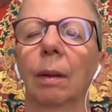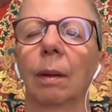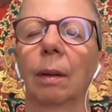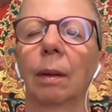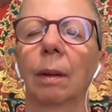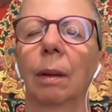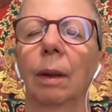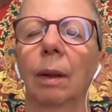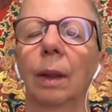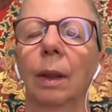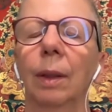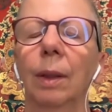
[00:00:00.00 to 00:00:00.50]

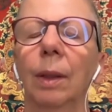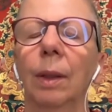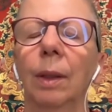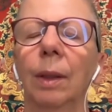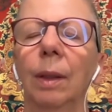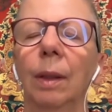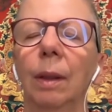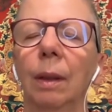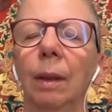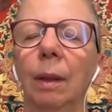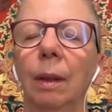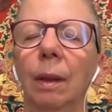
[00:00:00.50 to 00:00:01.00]
And then
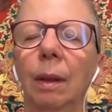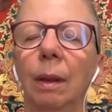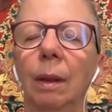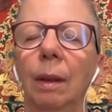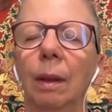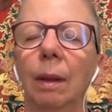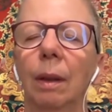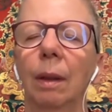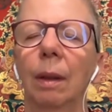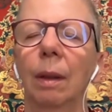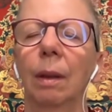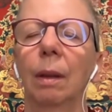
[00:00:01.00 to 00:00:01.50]
just
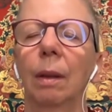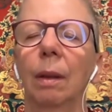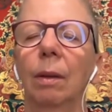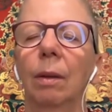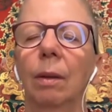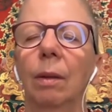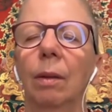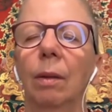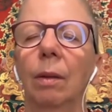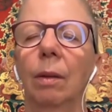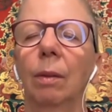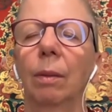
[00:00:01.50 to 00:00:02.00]

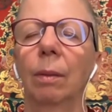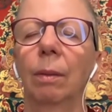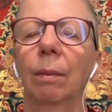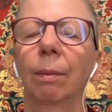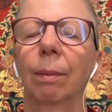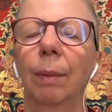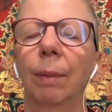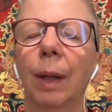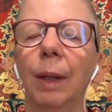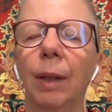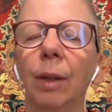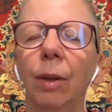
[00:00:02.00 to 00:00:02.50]

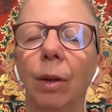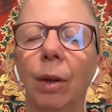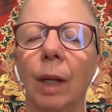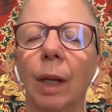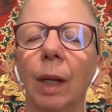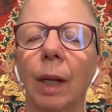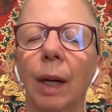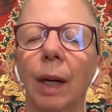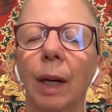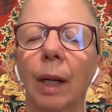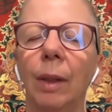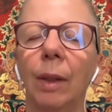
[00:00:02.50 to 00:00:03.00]
by not
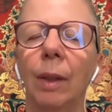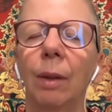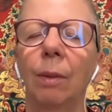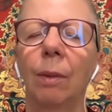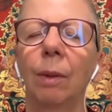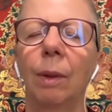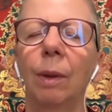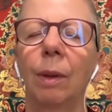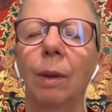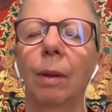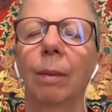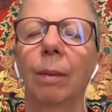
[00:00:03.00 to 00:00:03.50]
engaging
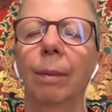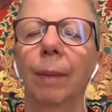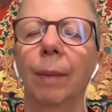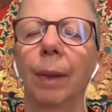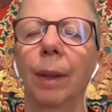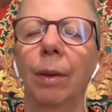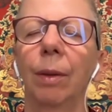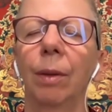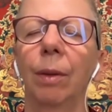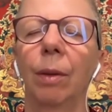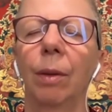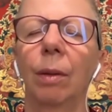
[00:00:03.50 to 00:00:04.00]
with them,
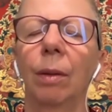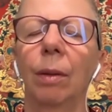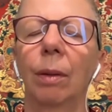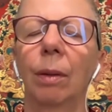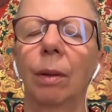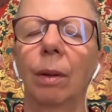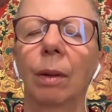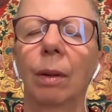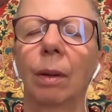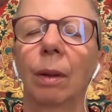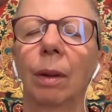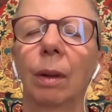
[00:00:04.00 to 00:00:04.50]
by not
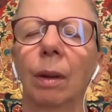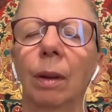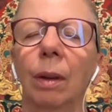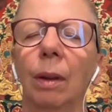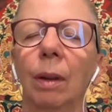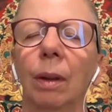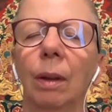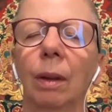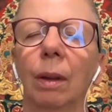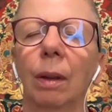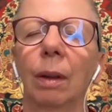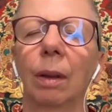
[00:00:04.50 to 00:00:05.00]

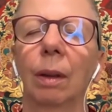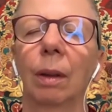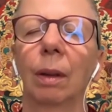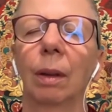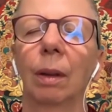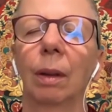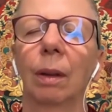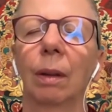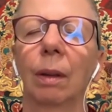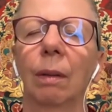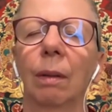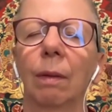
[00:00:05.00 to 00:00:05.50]

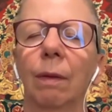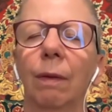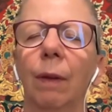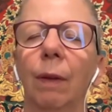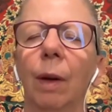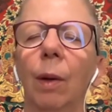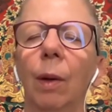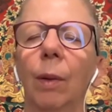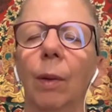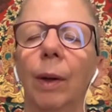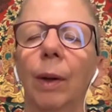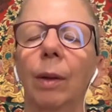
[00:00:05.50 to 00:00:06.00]

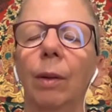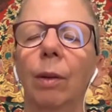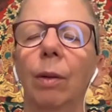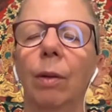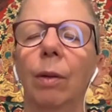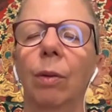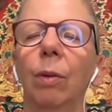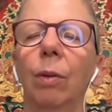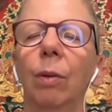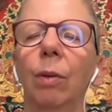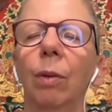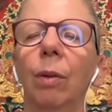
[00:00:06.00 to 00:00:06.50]
following the
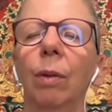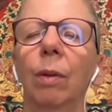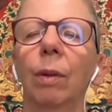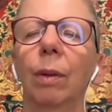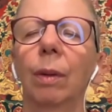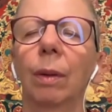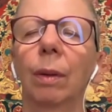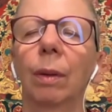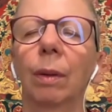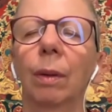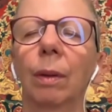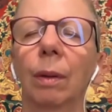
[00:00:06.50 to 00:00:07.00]

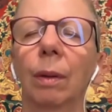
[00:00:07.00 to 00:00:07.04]
thoughts,